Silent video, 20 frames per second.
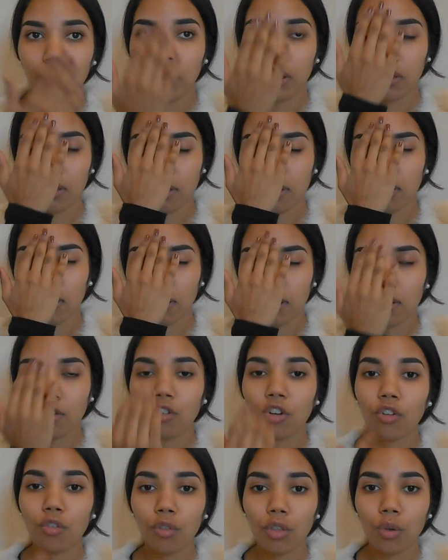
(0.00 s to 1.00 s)
but it's
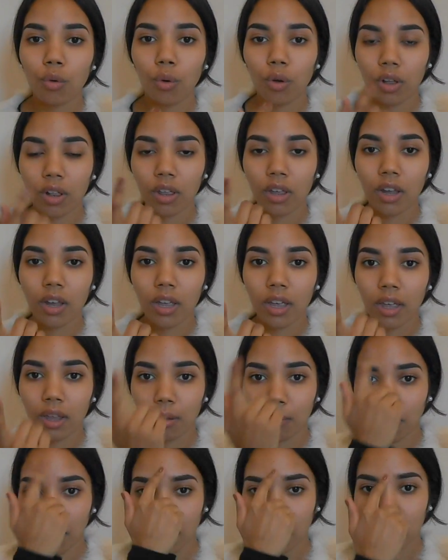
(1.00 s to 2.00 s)
generally oily
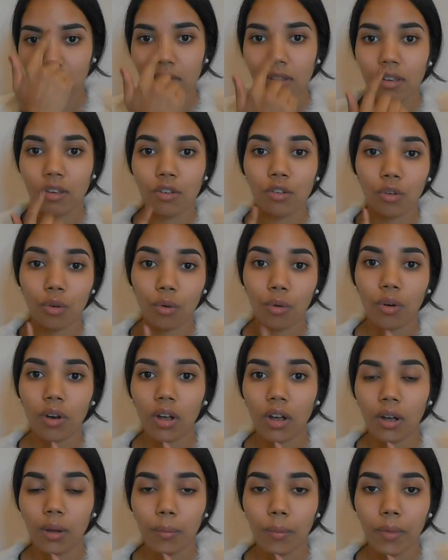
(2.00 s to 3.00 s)
in my T-zone
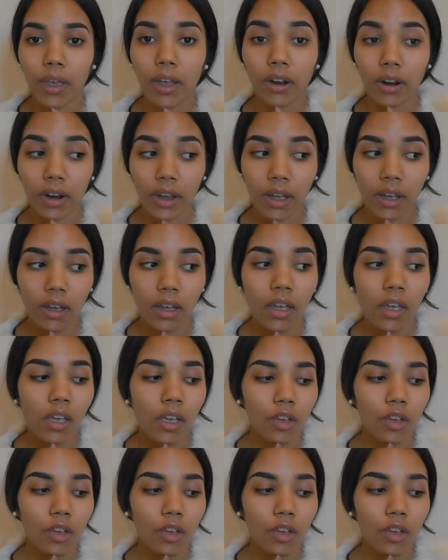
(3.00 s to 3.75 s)
area.